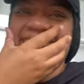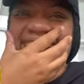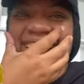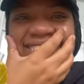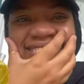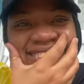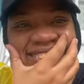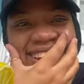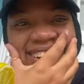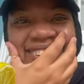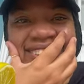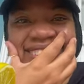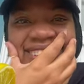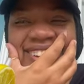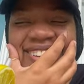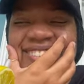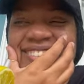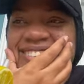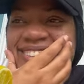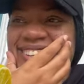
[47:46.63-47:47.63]
Every time I
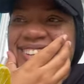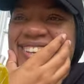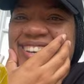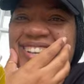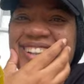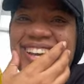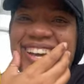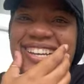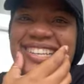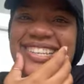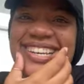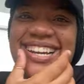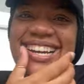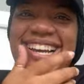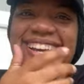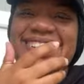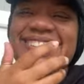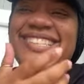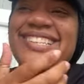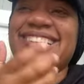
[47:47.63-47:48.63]
think of what Tequila has said,
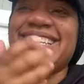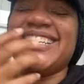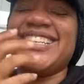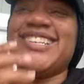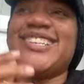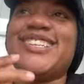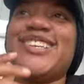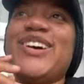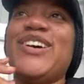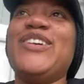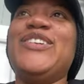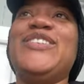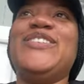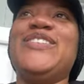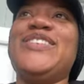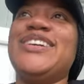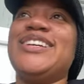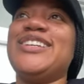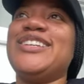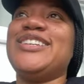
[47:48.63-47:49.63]
that shit is so
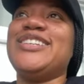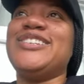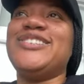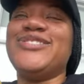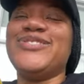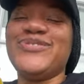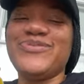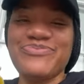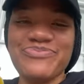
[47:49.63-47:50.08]
funny.